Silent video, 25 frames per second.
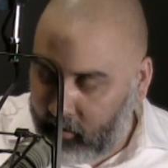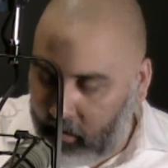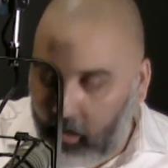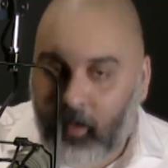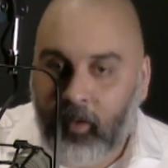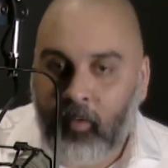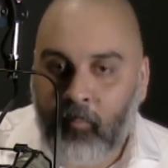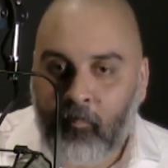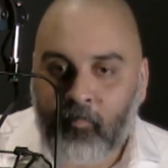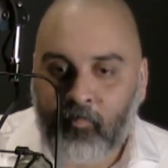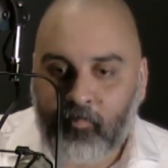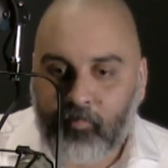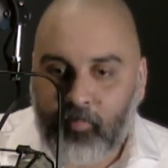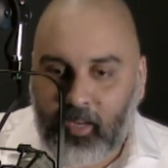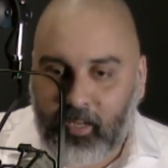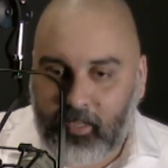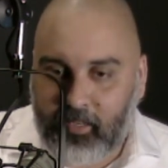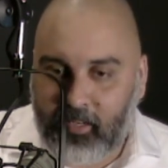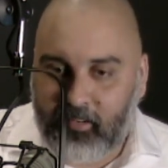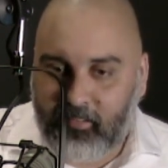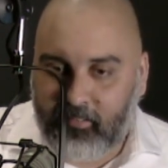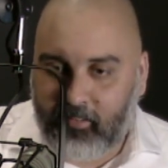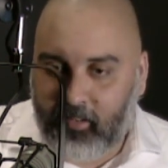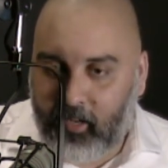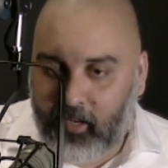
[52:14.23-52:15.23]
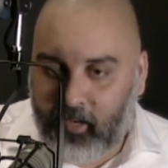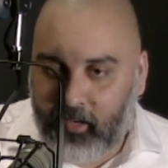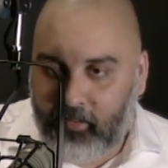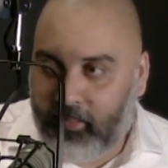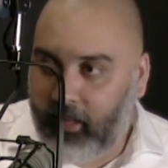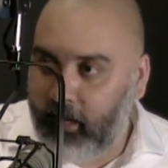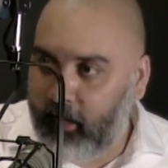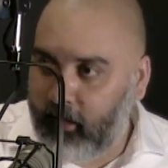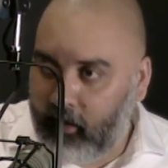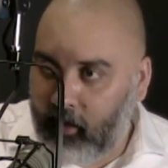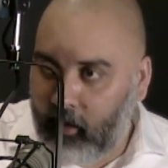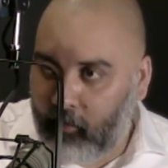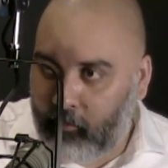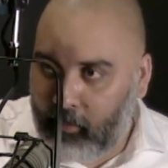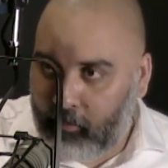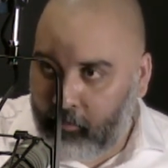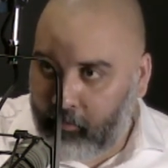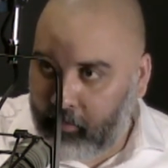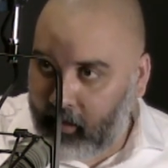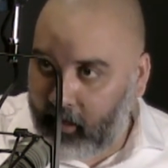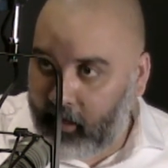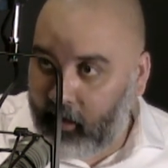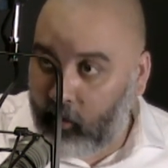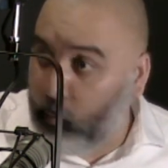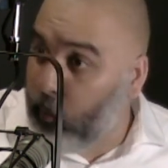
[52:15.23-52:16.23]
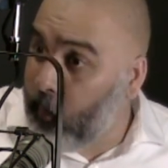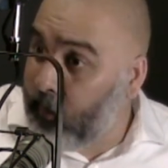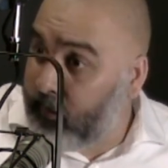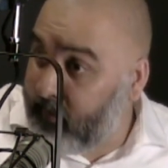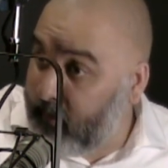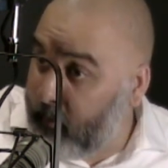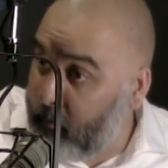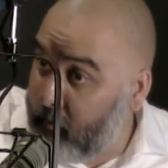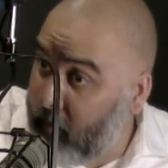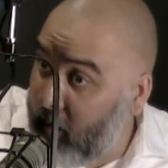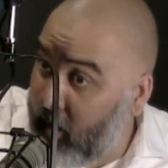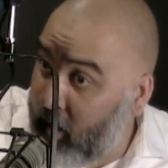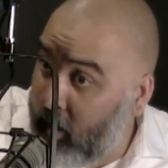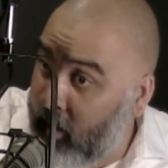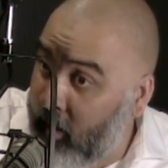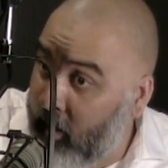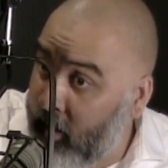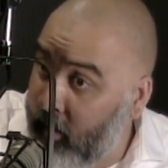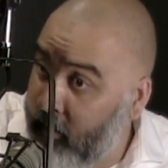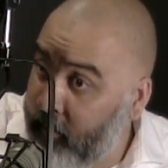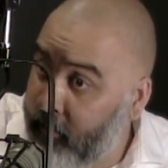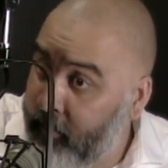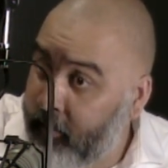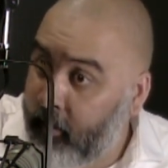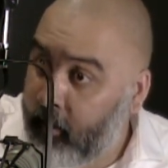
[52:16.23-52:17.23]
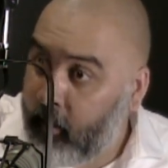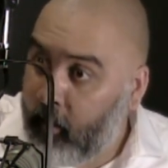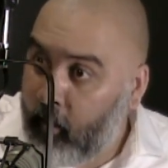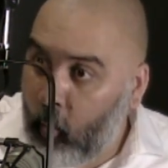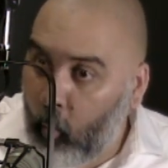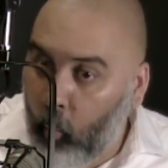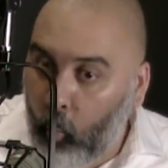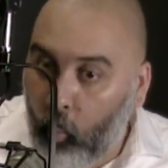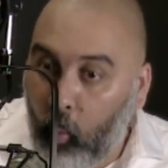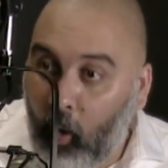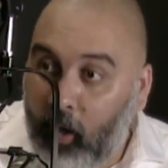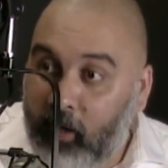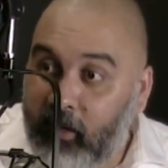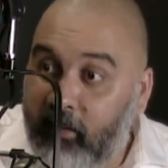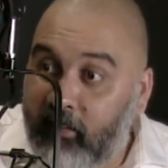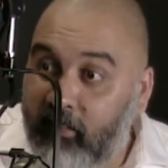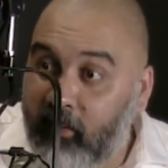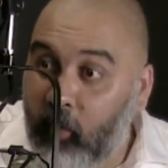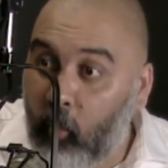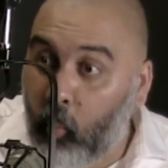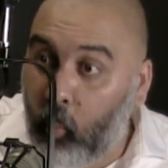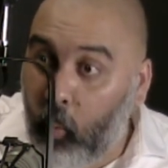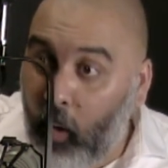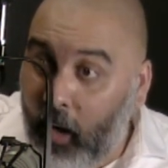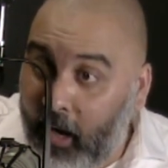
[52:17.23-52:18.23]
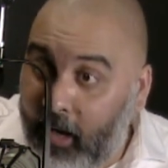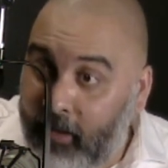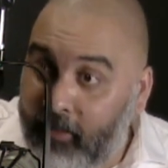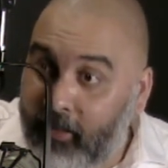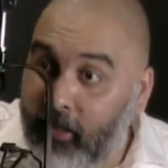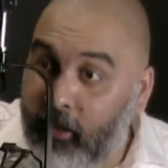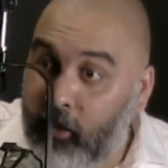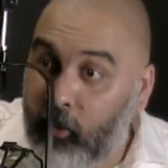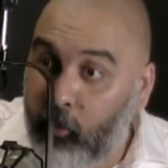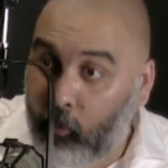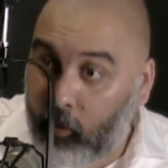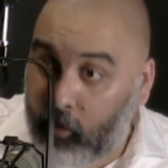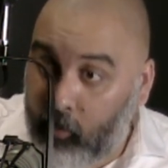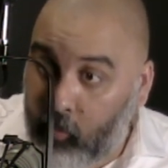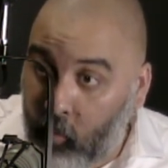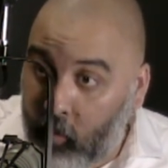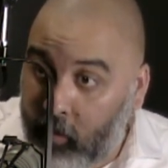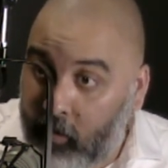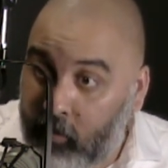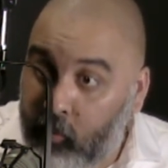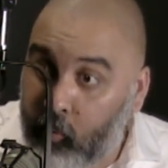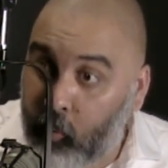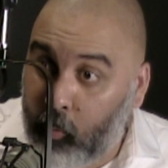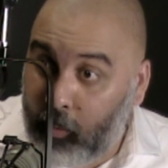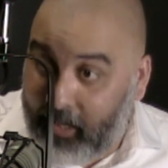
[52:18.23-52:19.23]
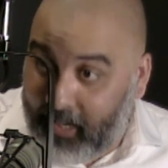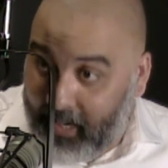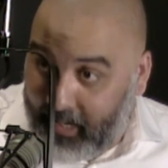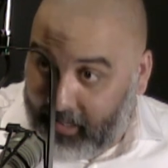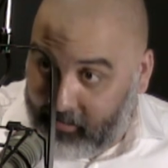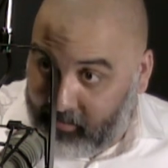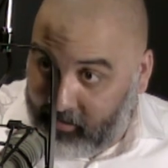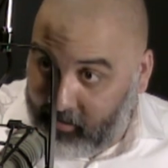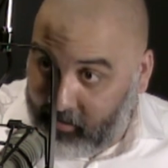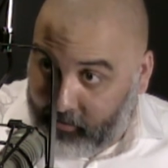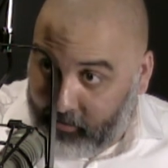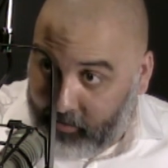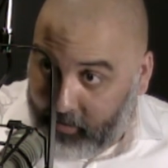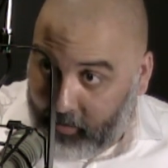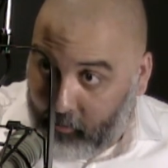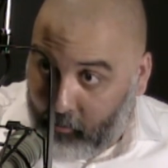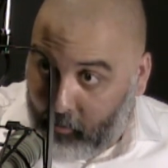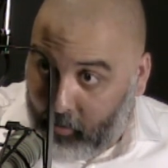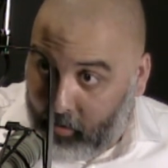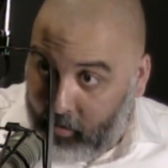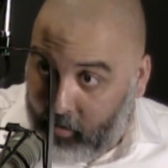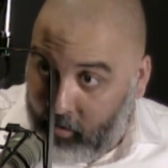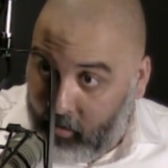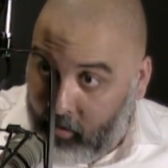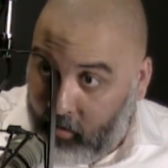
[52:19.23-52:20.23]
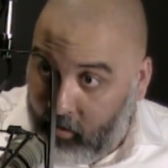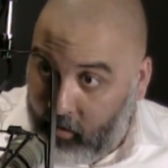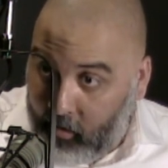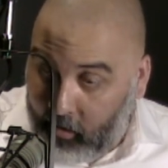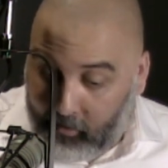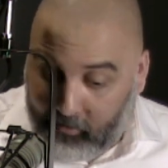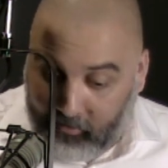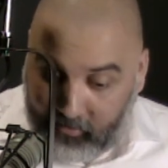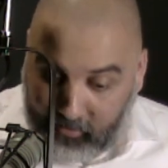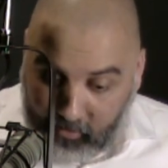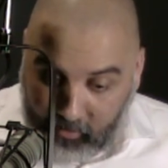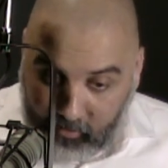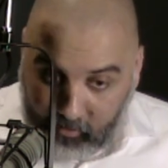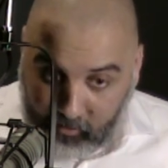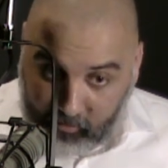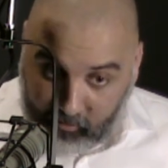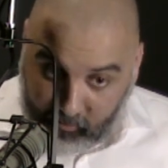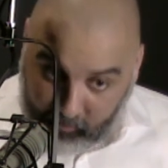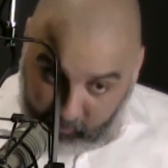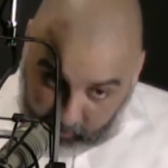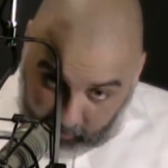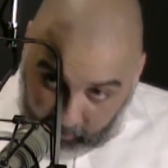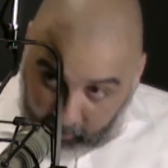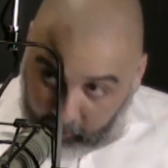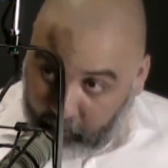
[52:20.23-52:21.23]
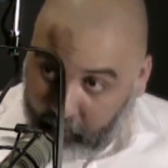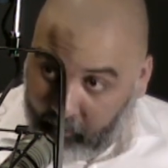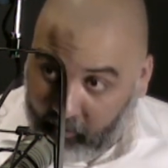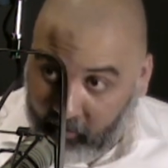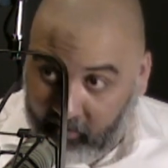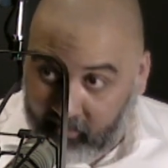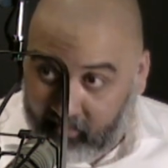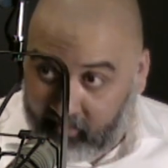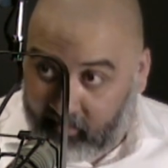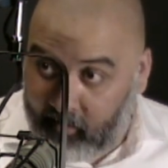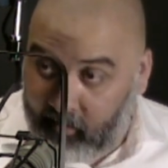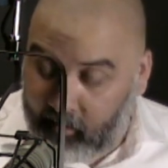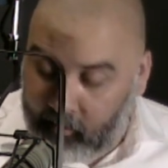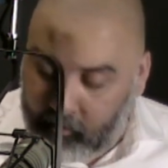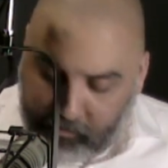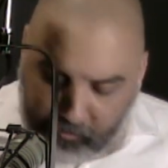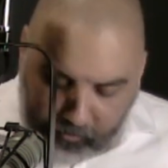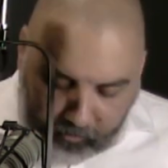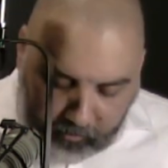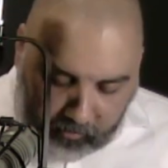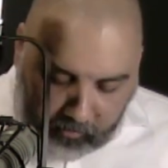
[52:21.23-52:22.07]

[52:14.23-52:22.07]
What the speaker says: Okay. Let's say they come and play once a month. What is the way that you are going to get to them? Is it in person?